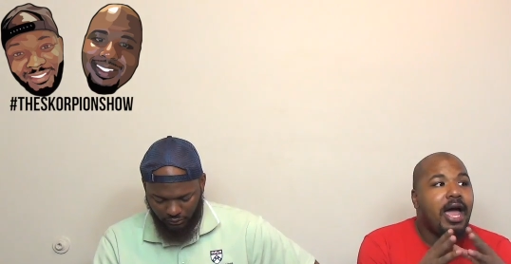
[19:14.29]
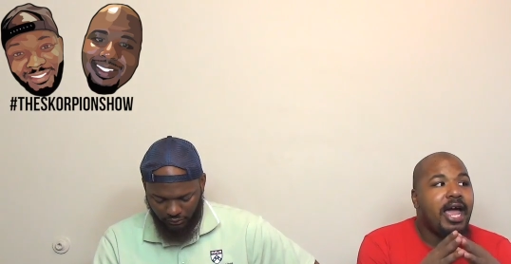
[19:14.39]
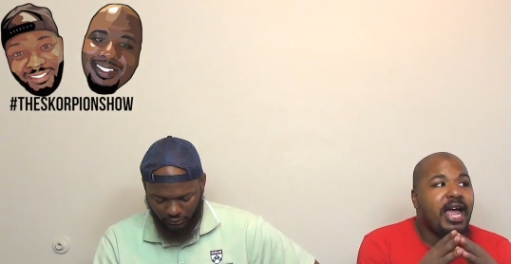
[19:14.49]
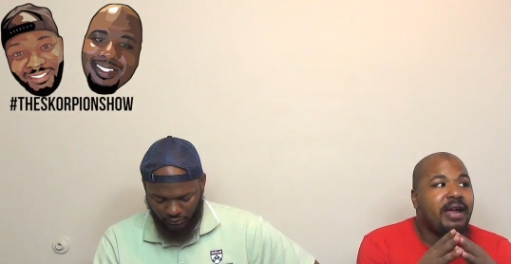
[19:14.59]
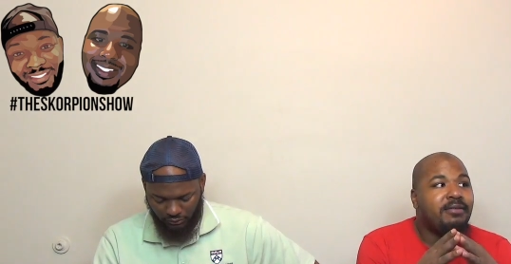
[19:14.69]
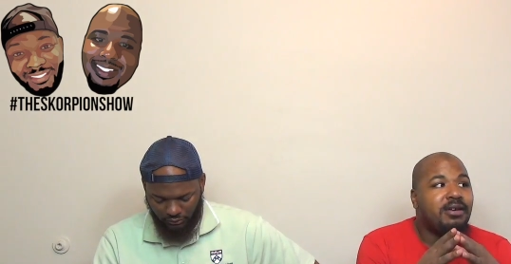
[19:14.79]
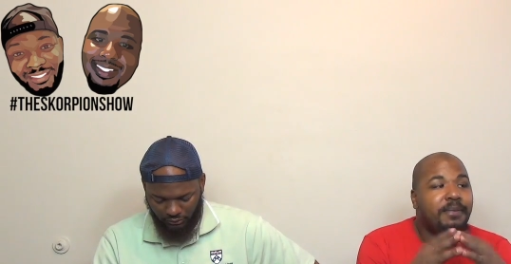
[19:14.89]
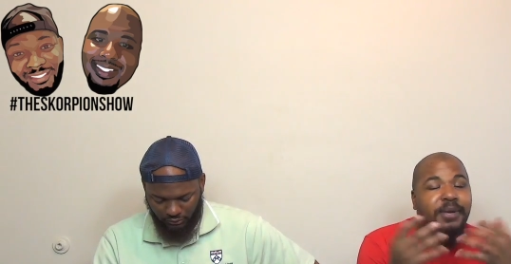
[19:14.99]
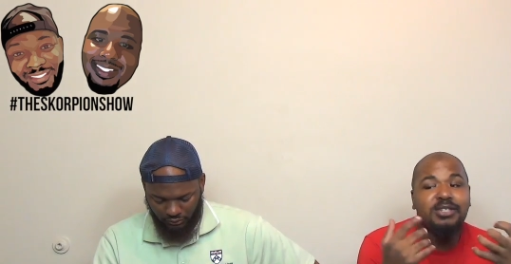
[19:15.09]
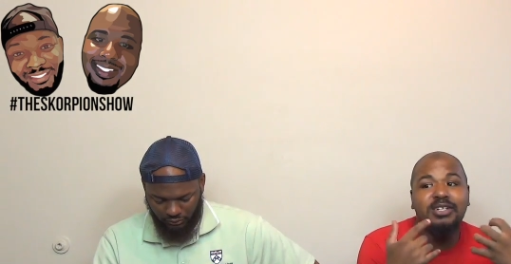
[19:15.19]
Speaker 1: and
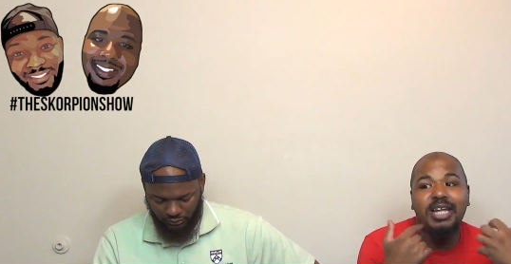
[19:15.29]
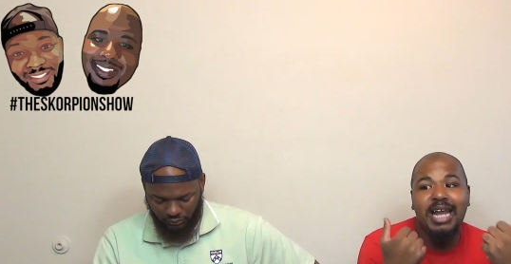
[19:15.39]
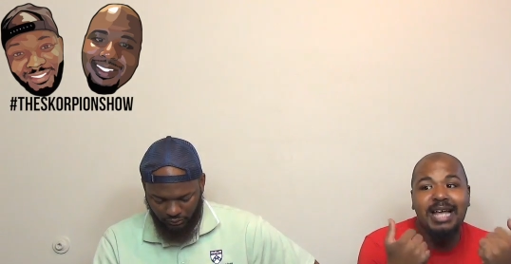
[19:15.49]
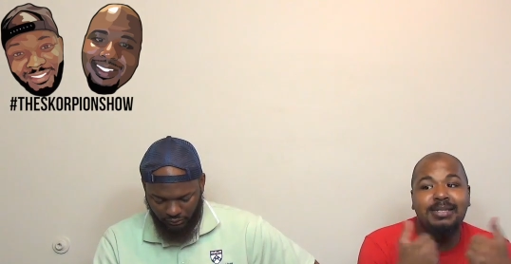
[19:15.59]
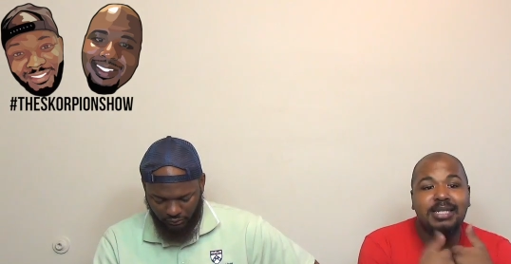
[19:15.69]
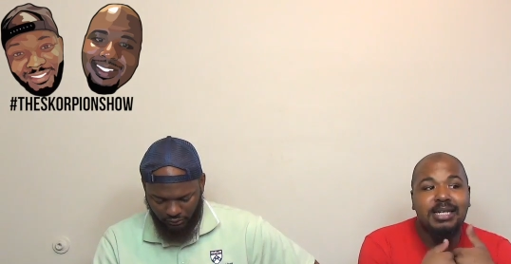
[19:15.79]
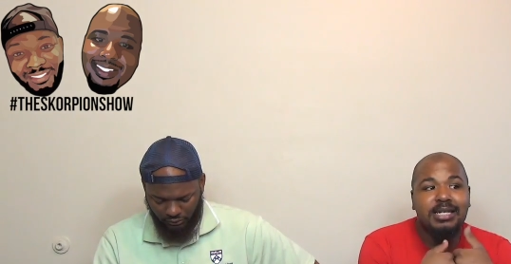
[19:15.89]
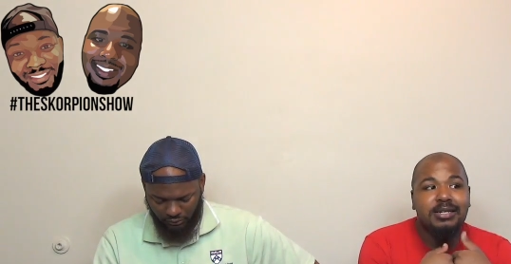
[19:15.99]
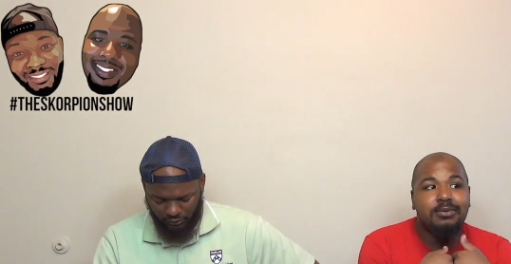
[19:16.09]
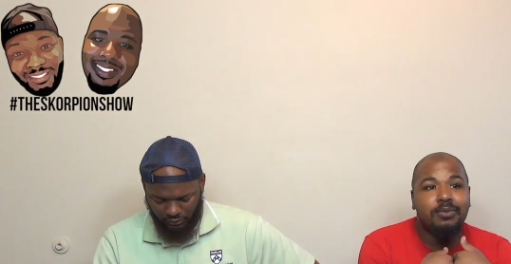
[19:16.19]
the picture that I
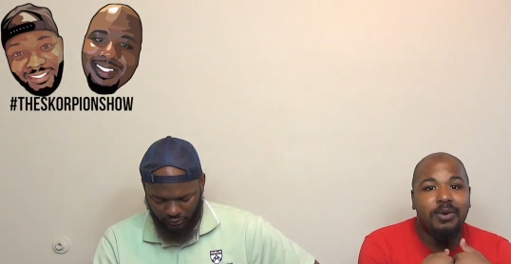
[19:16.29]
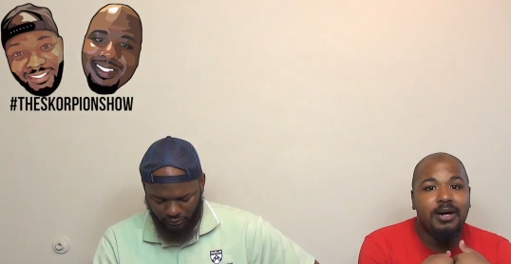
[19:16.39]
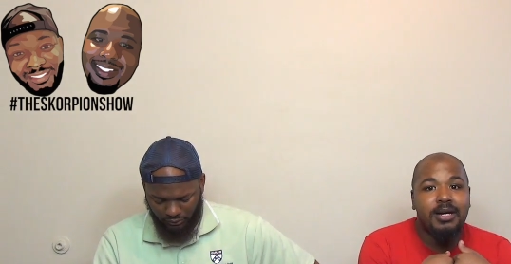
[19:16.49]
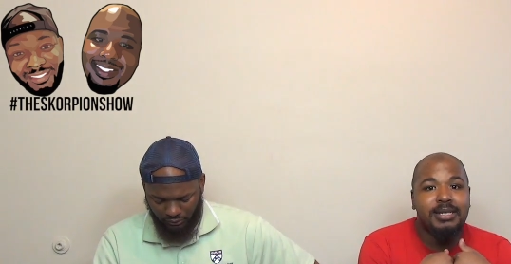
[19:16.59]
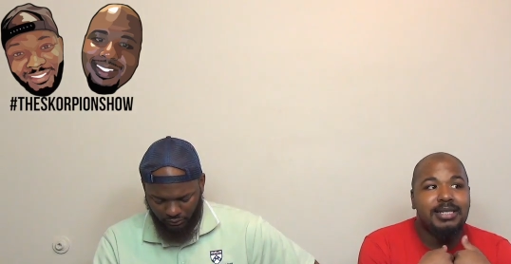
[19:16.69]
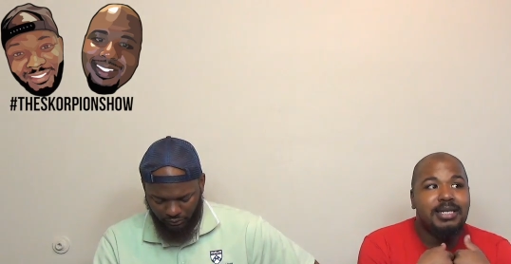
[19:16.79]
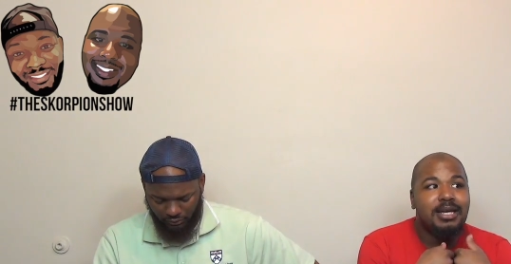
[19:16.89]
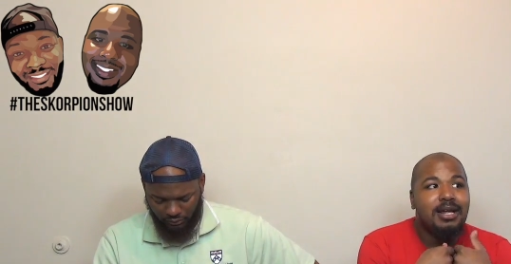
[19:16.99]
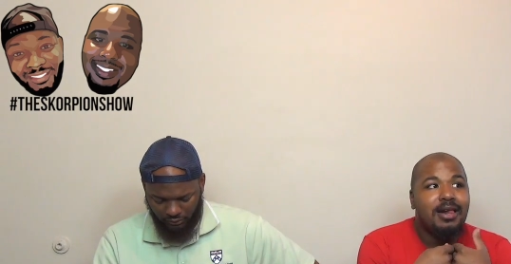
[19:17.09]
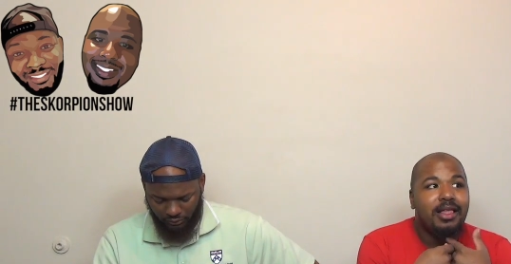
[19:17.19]
seen was,
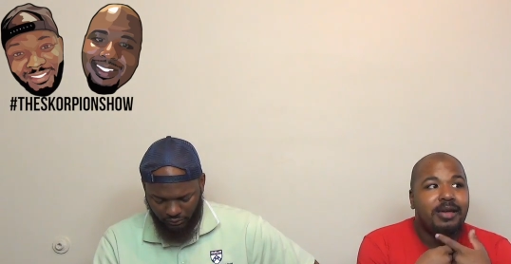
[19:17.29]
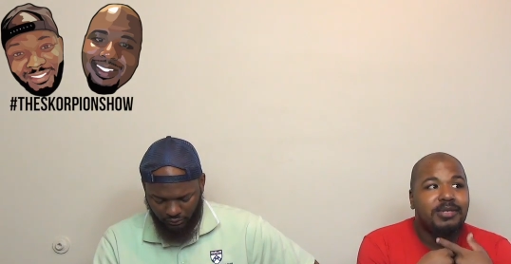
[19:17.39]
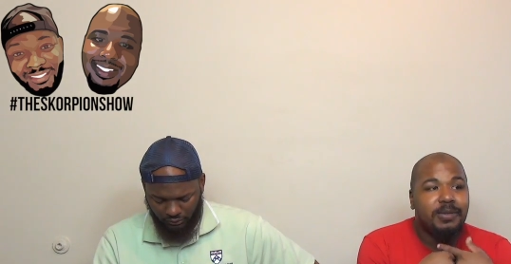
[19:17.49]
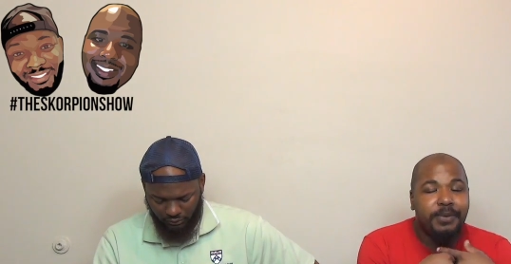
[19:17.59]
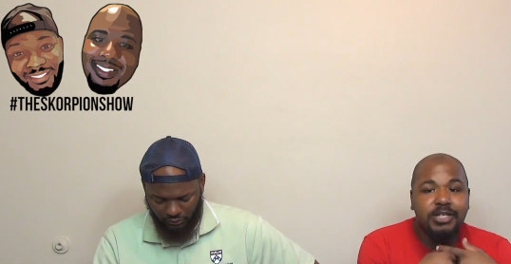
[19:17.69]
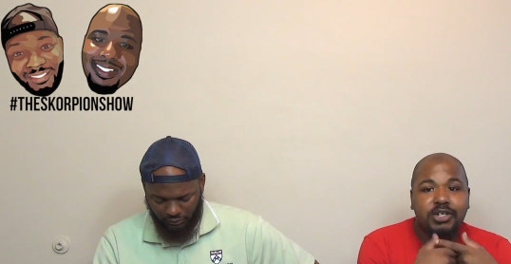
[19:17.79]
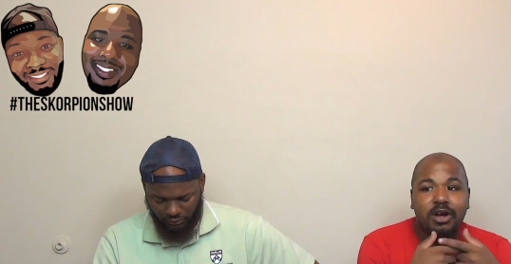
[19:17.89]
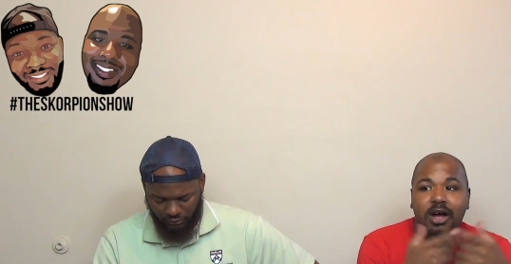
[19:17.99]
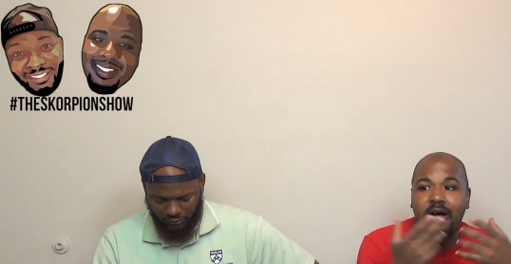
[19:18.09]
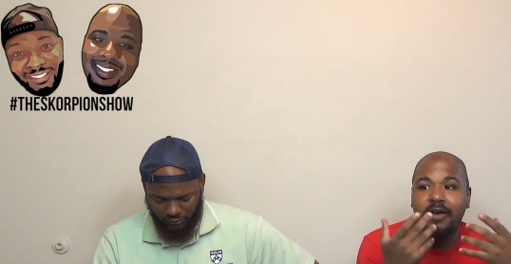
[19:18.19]
it was a picture
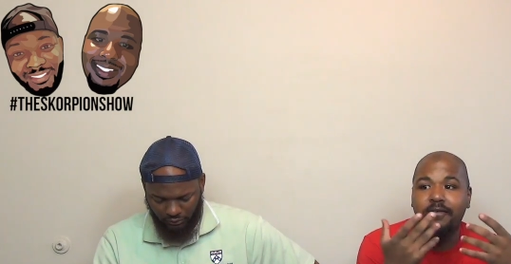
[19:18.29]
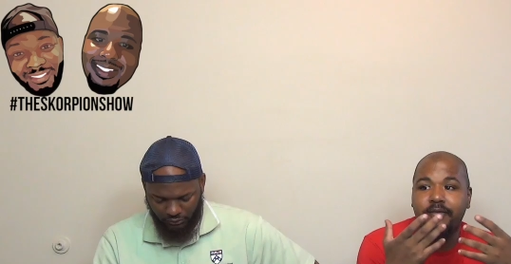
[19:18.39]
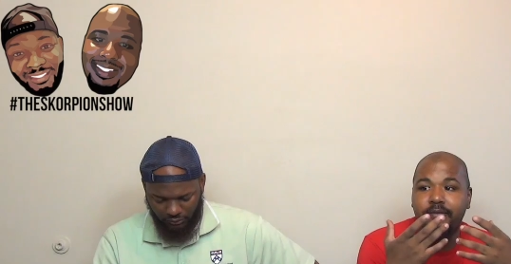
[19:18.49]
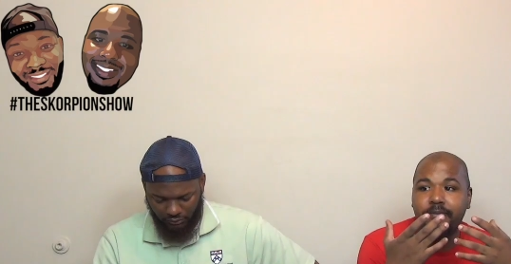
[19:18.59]
of,